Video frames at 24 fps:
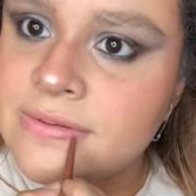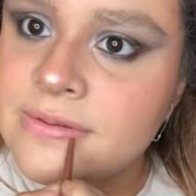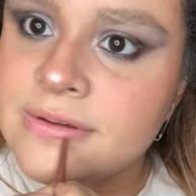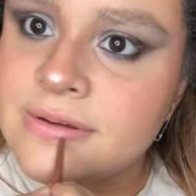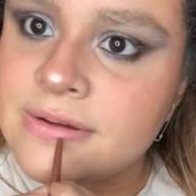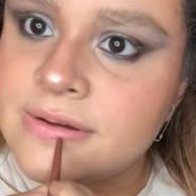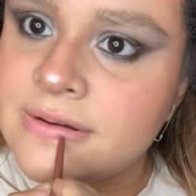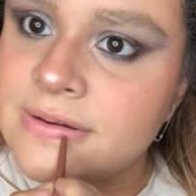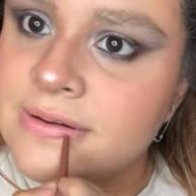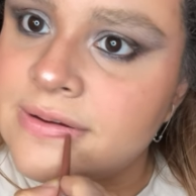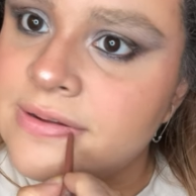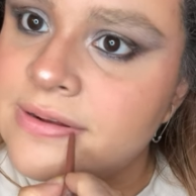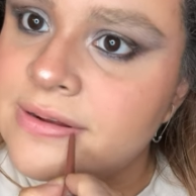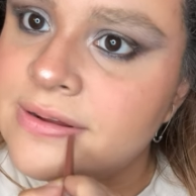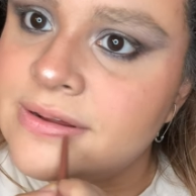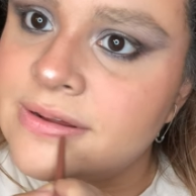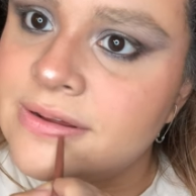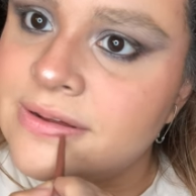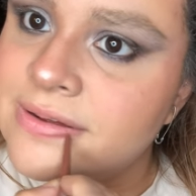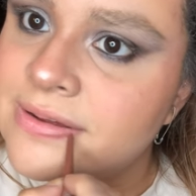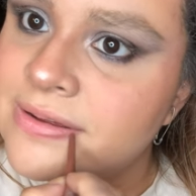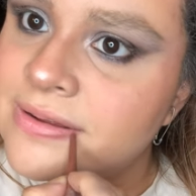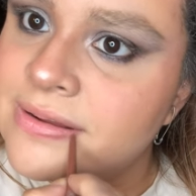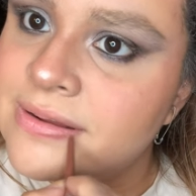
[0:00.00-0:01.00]
I'm
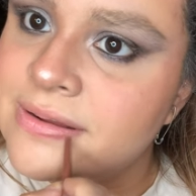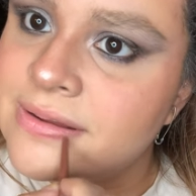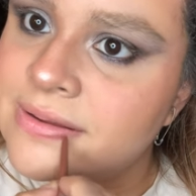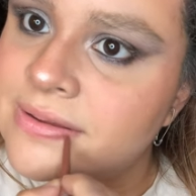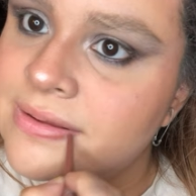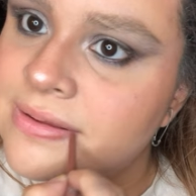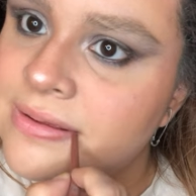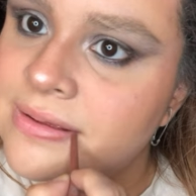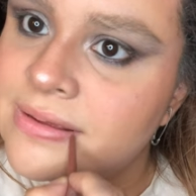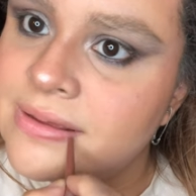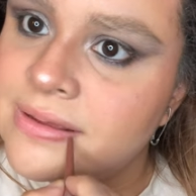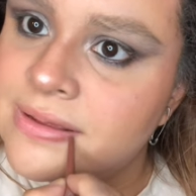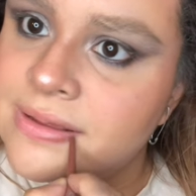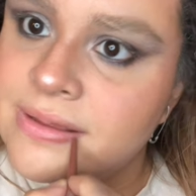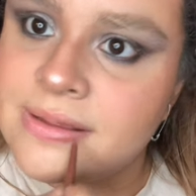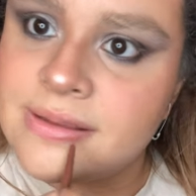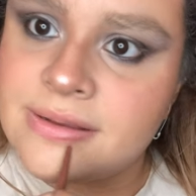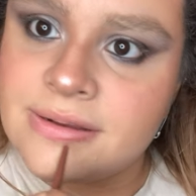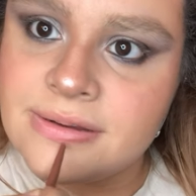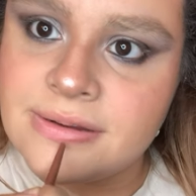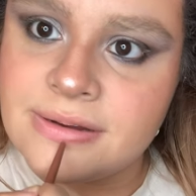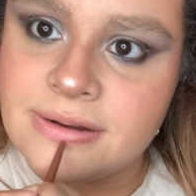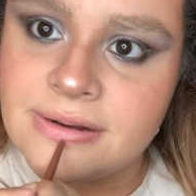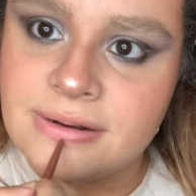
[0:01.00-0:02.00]
gonna
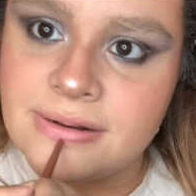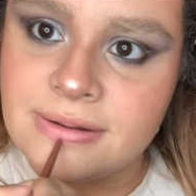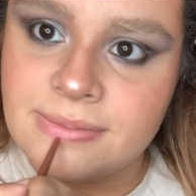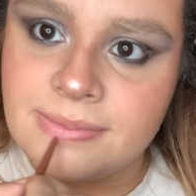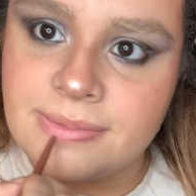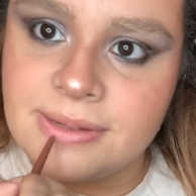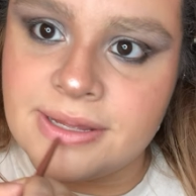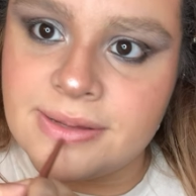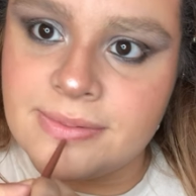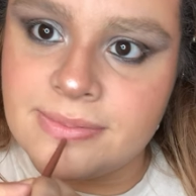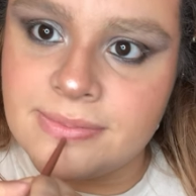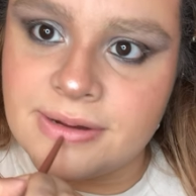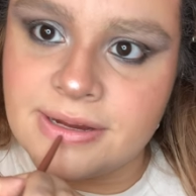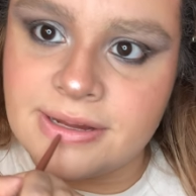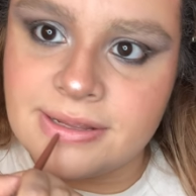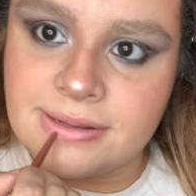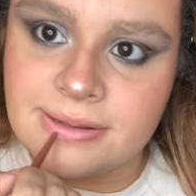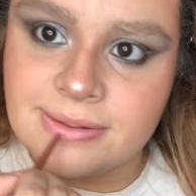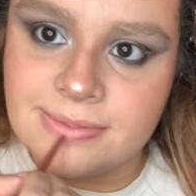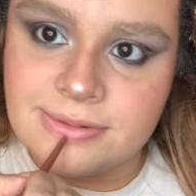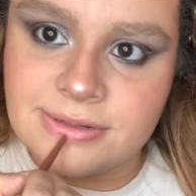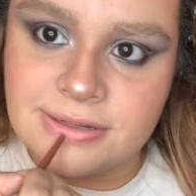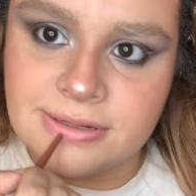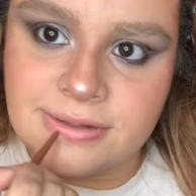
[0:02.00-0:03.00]
try to make my
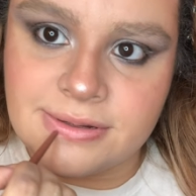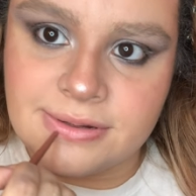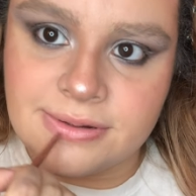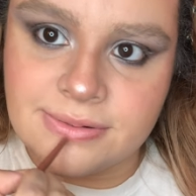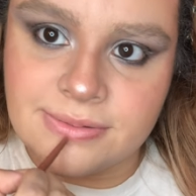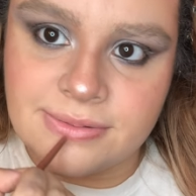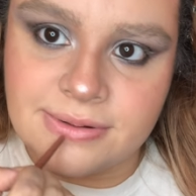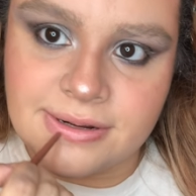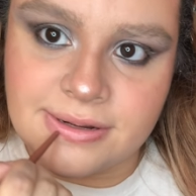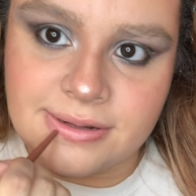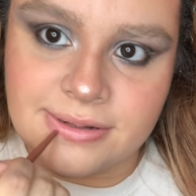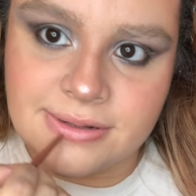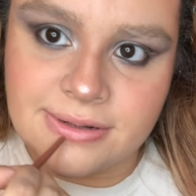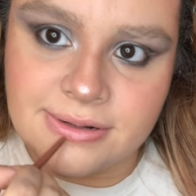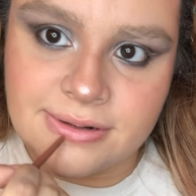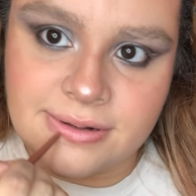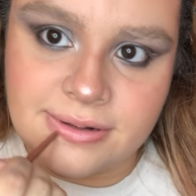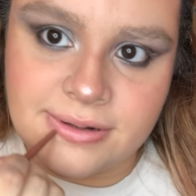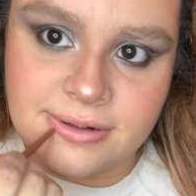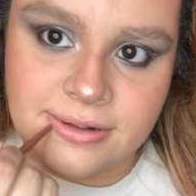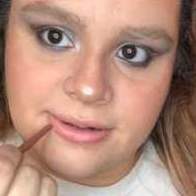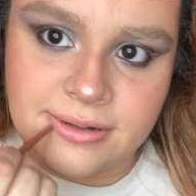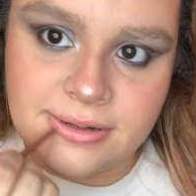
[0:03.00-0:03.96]
lips a little rounder.